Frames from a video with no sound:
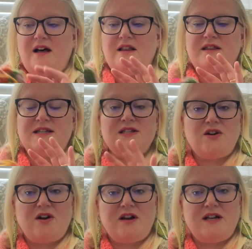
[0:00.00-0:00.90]
This
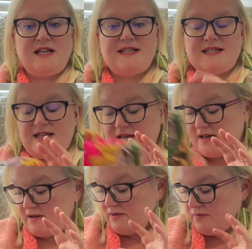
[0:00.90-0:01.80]
yarn is
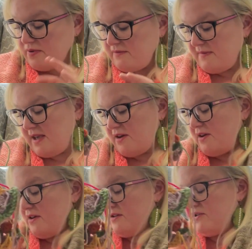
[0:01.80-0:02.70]
the
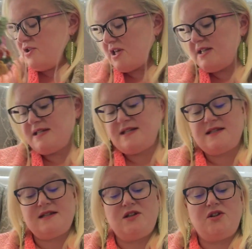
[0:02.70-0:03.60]
Premier
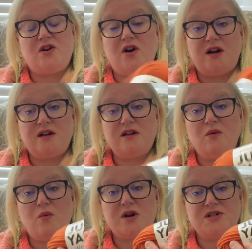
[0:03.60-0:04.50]
Just Yarn
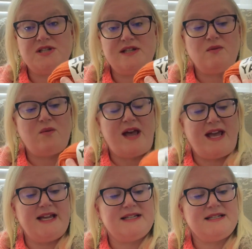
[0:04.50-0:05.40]
worsted
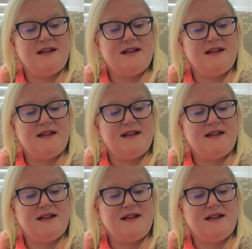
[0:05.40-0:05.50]
weight.